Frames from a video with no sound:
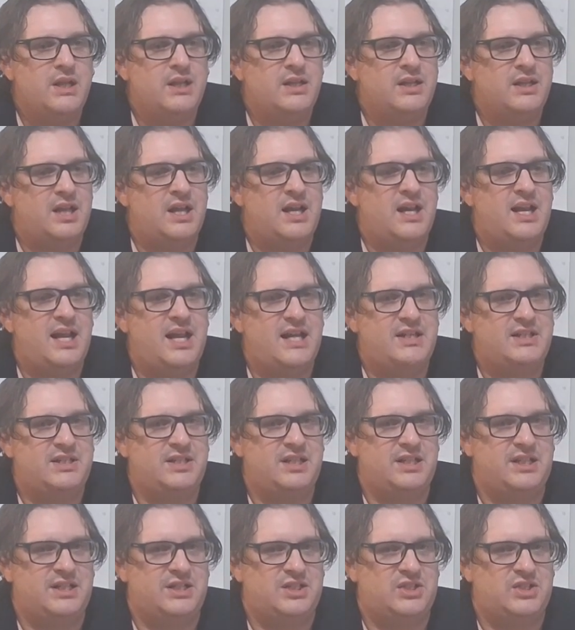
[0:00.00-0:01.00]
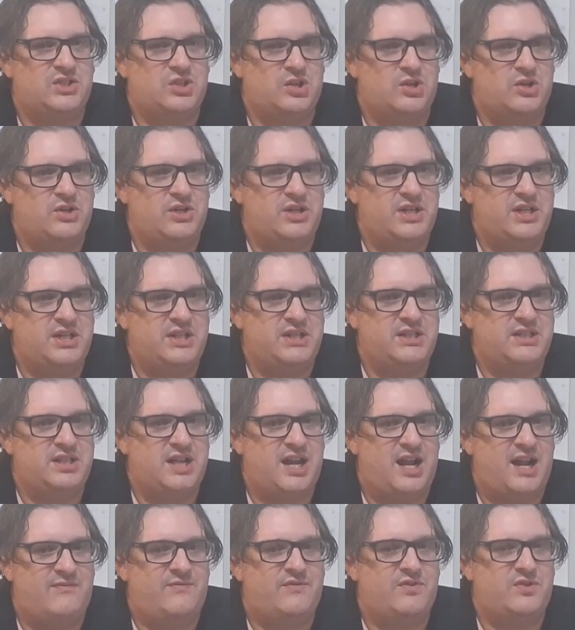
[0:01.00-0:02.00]
kind of has like a sardines
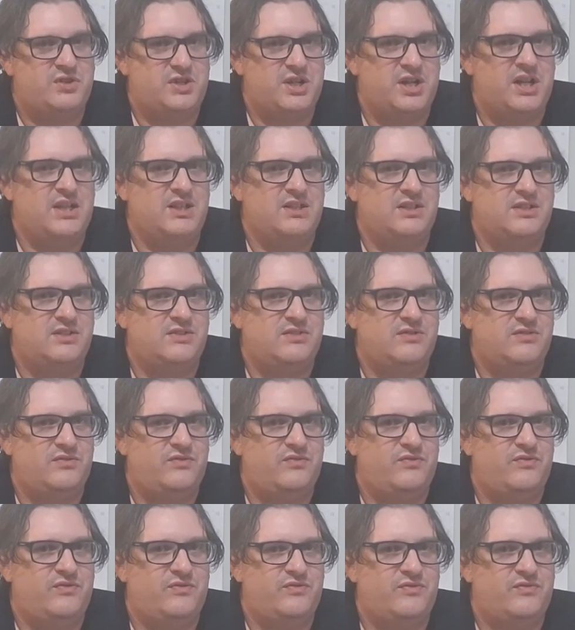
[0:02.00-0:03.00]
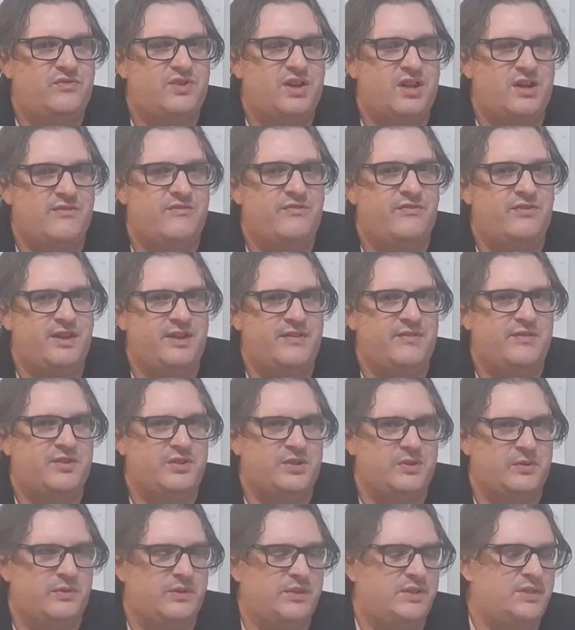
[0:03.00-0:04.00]
aftertaste kind of flavor
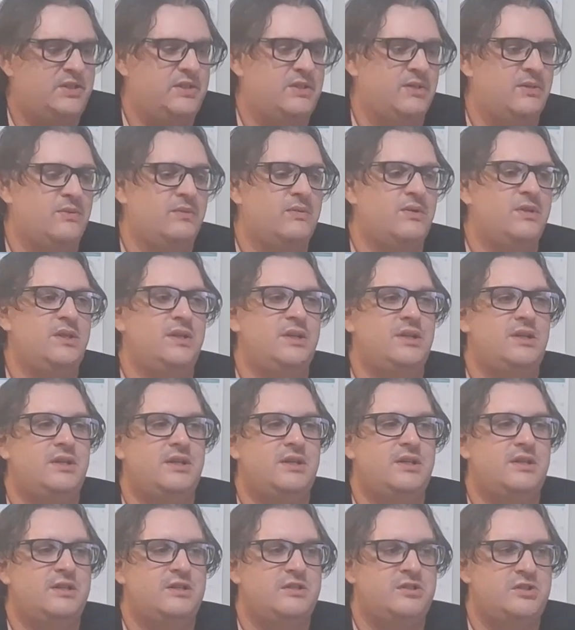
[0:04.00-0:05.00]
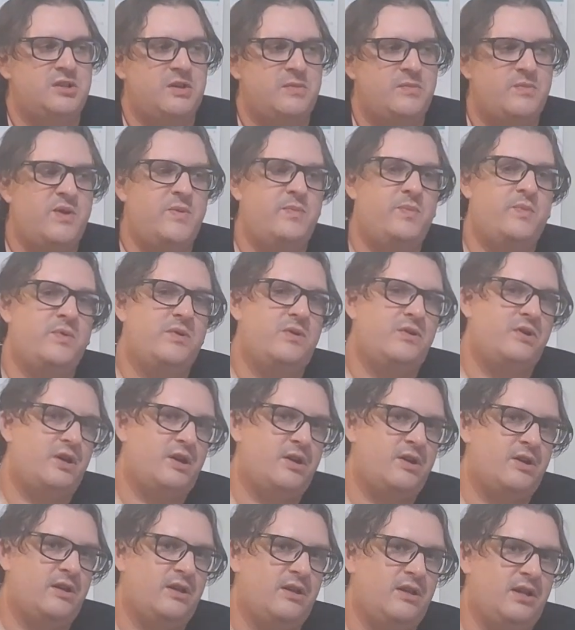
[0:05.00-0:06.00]
to it. So some people are not
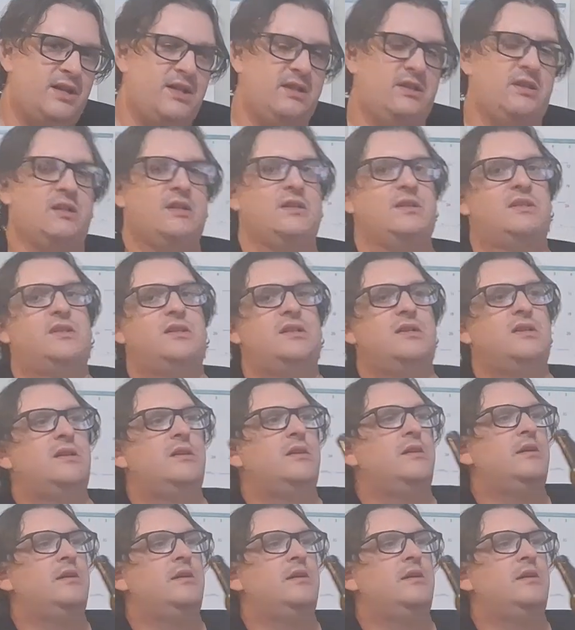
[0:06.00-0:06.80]
gonna like this.